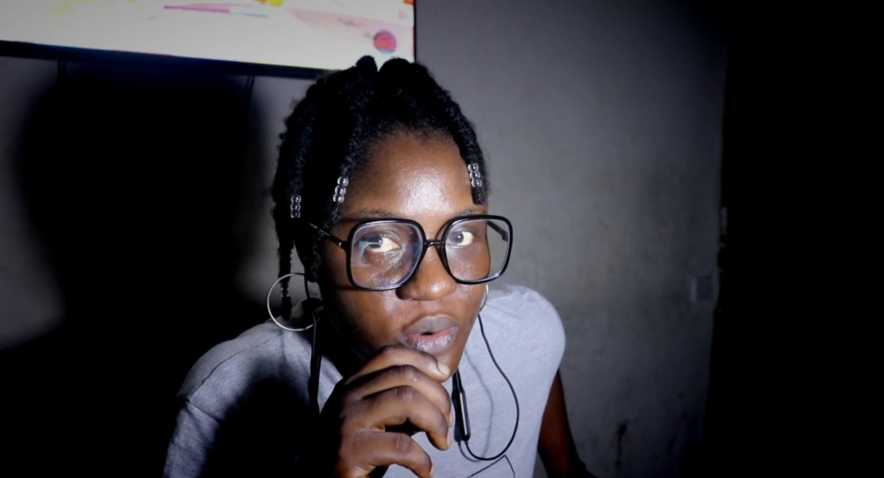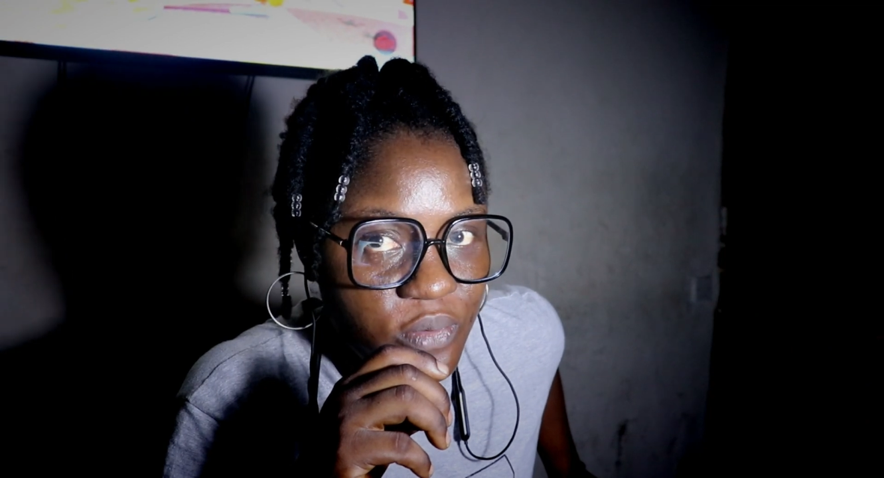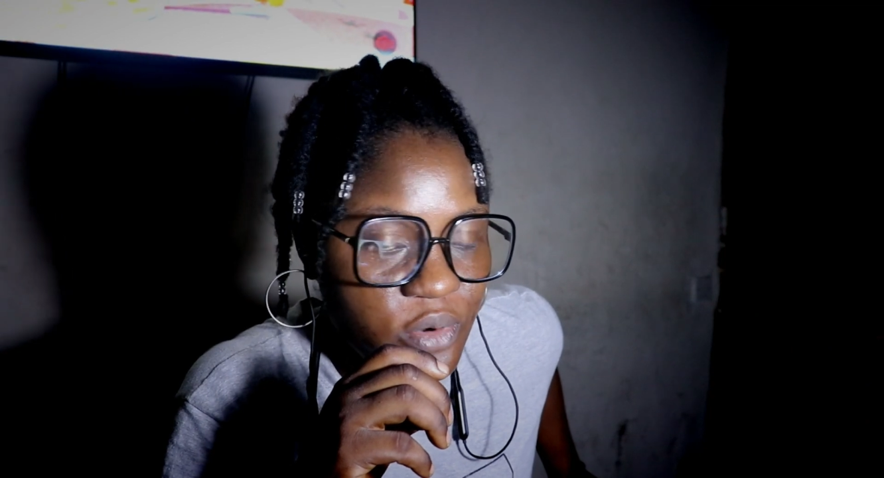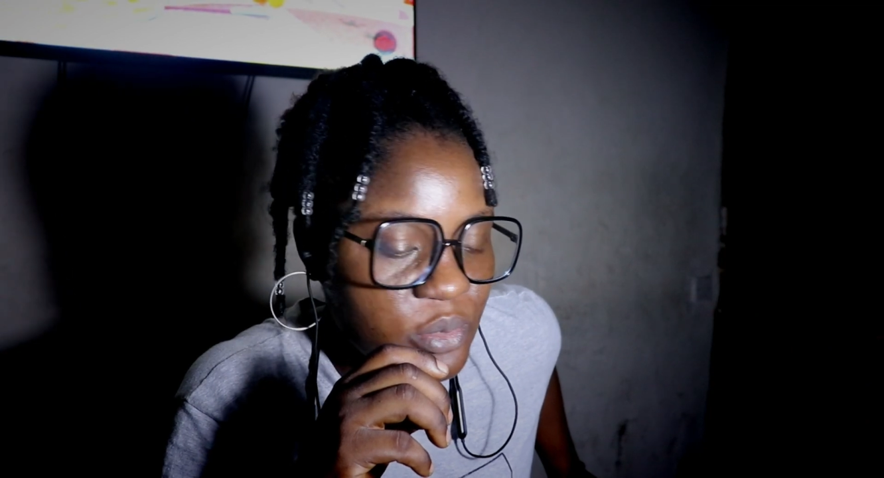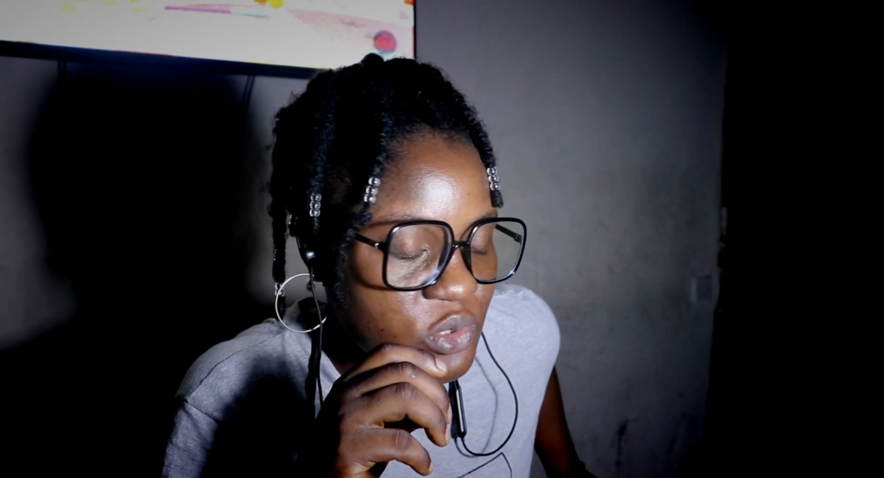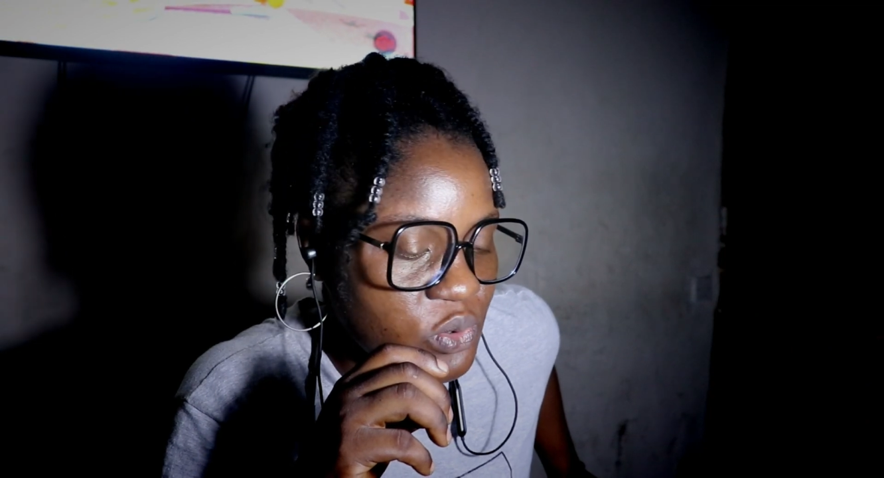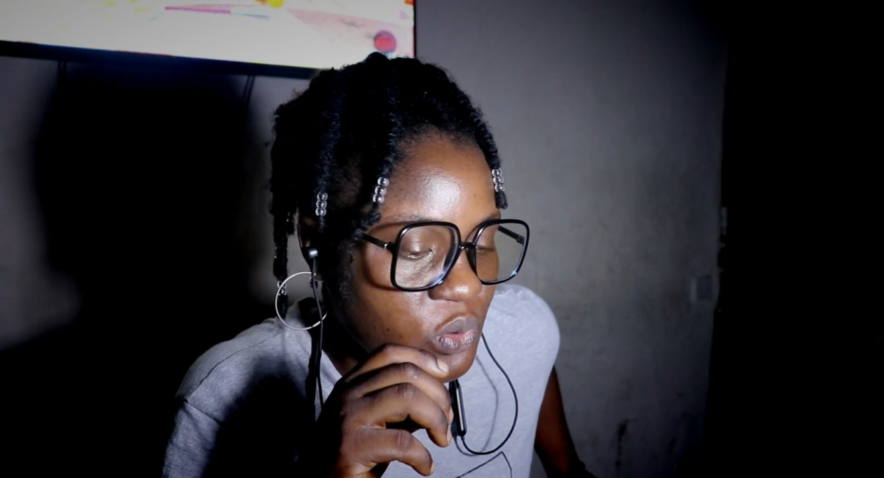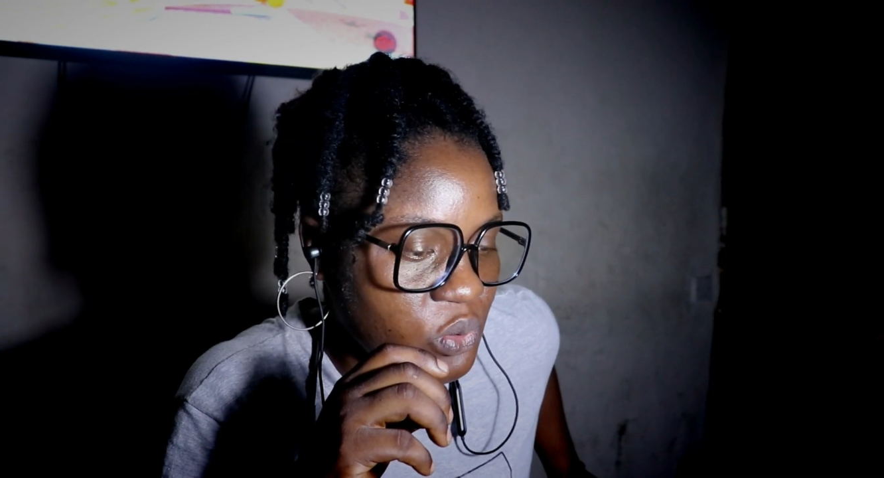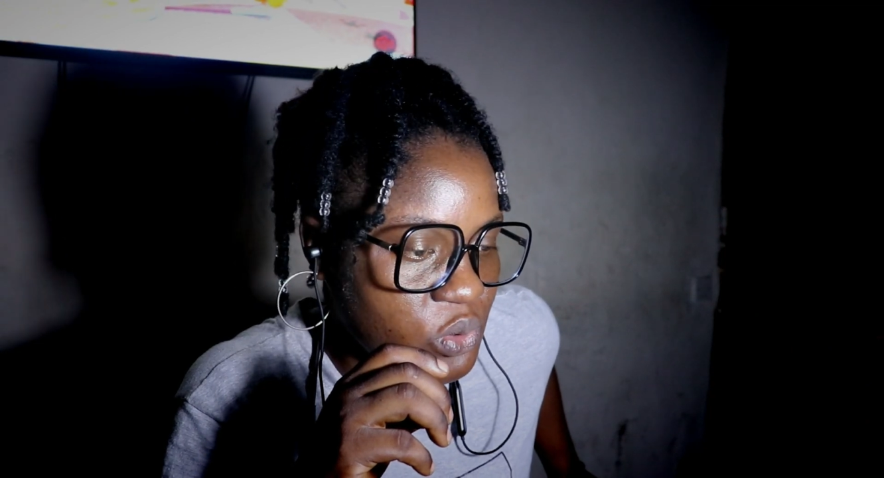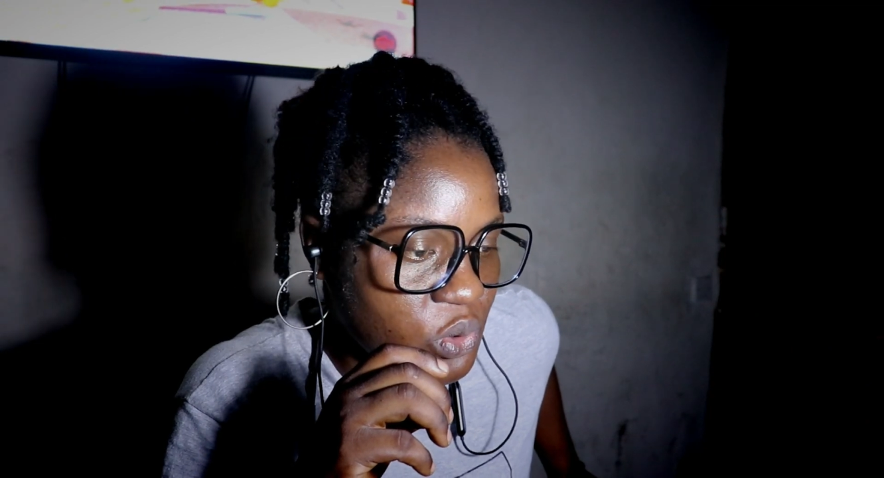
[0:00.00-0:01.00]
for me to
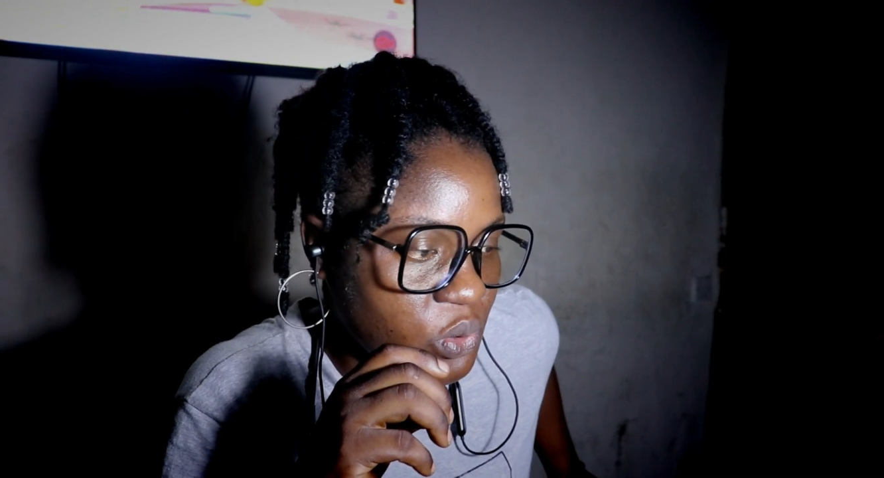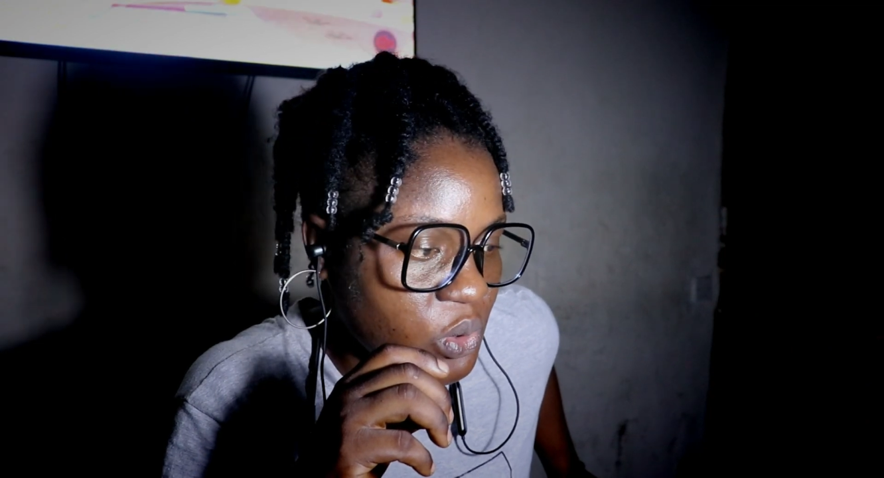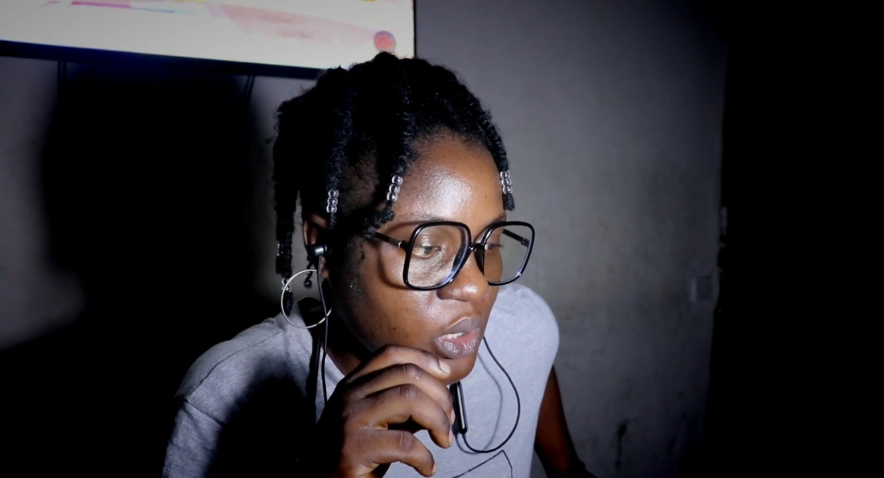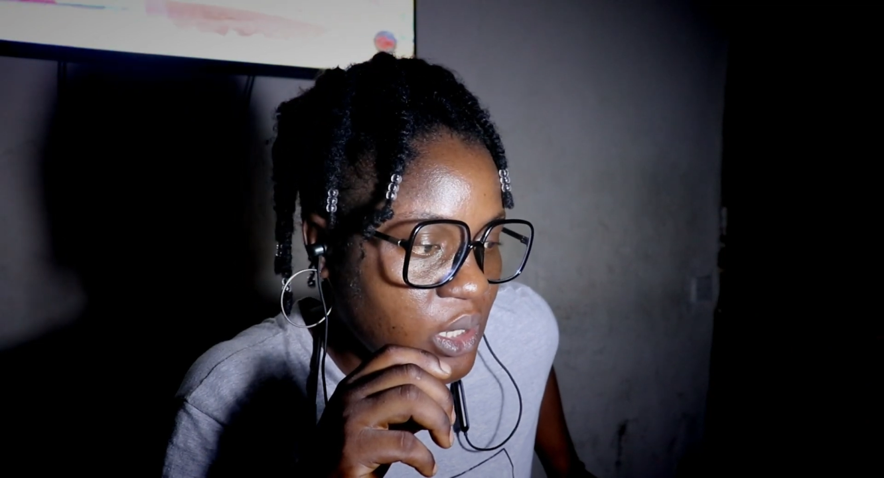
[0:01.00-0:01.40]
do.